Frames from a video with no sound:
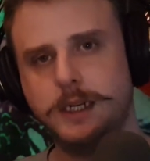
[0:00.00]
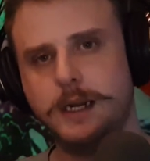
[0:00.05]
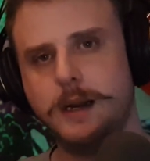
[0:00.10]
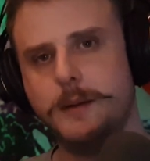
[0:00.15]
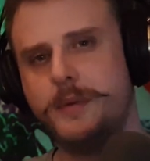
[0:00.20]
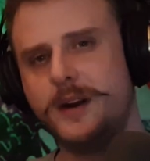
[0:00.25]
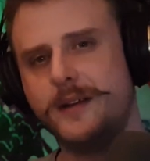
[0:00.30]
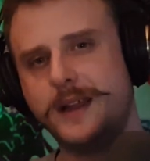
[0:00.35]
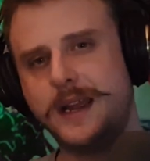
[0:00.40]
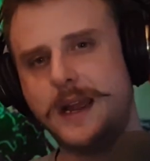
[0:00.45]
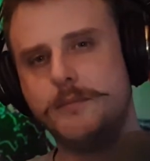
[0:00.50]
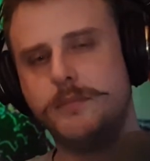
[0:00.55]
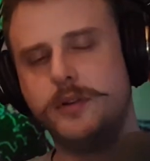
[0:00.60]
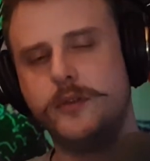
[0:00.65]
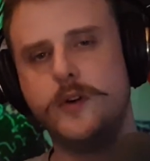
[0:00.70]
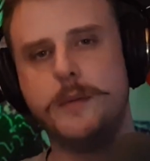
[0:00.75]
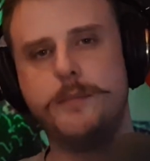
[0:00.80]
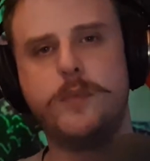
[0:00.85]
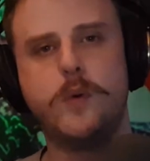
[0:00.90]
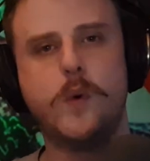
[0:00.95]
Apparently I
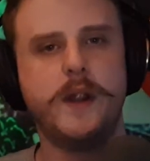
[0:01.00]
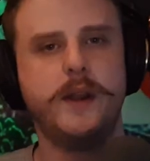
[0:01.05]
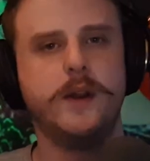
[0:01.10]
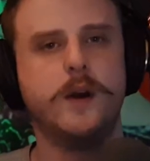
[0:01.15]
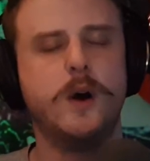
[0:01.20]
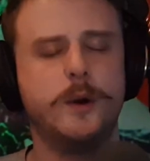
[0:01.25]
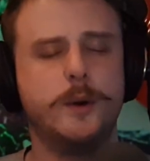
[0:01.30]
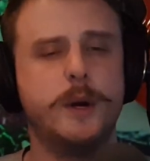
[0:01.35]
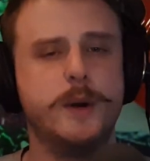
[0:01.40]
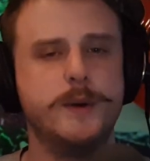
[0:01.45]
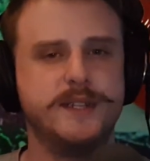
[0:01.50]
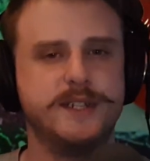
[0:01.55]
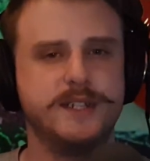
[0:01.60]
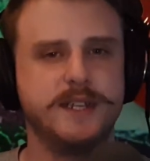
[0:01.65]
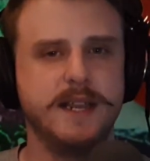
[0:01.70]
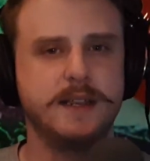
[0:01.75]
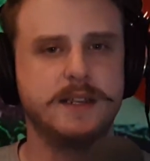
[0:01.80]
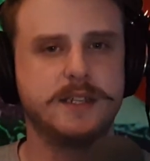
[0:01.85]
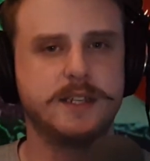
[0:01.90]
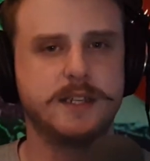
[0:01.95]
blew a
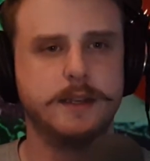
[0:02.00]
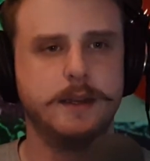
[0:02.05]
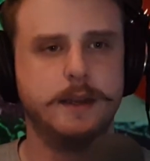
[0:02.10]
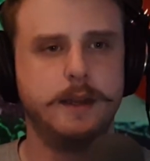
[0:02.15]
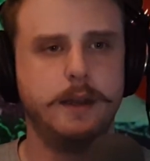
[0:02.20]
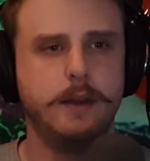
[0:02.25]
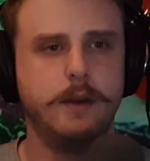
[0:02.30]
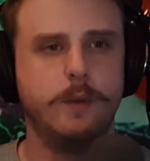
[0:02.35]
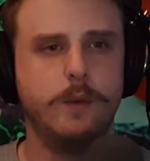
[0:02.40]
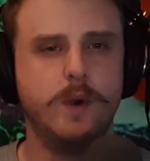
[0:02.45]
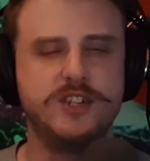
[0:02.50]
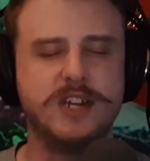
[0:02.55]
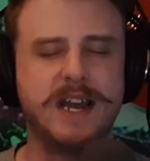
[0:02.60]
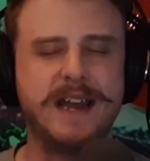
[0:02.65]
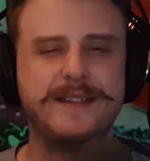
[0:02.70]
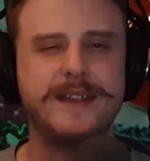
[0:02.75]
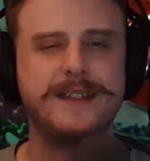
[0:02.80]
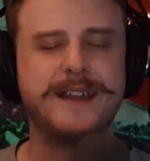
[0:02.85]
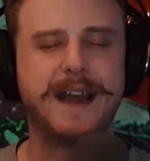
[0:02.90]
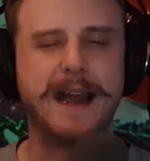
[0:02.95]
.006, which
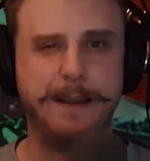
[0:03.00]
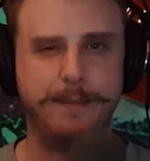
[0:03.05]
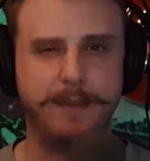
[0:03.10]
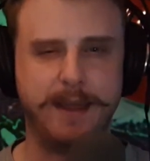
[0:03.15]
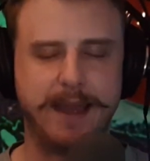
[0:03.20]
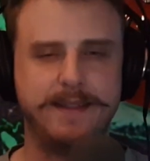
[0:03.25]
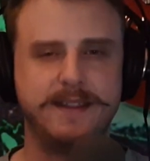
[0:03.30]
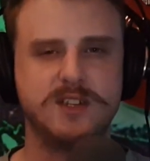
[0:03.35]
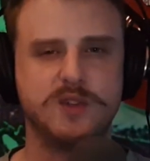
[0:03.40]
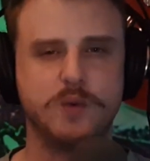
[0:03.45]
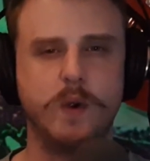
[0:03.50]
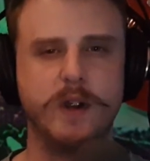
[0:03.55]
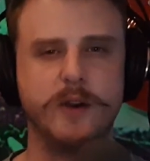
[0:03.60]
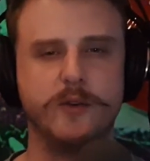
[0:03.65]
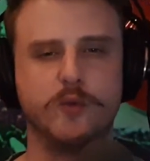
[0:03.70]
at the time they had this weird